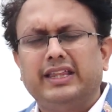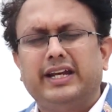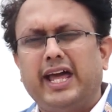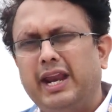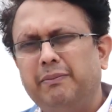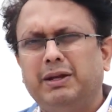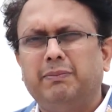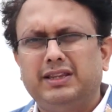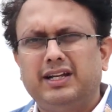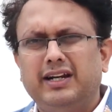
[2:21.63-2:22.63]
The dynamic
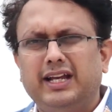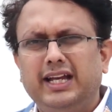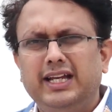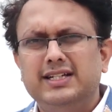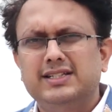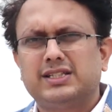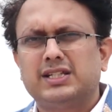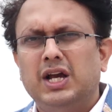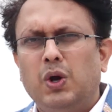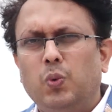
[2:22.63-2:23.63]
method is
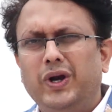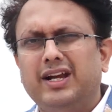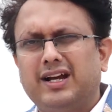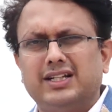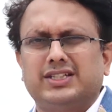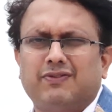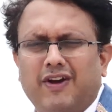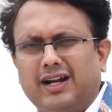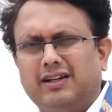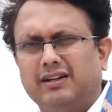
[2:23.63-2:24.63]
wind gust
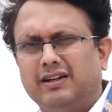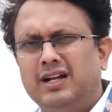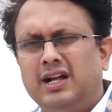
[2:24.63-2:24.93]
factor.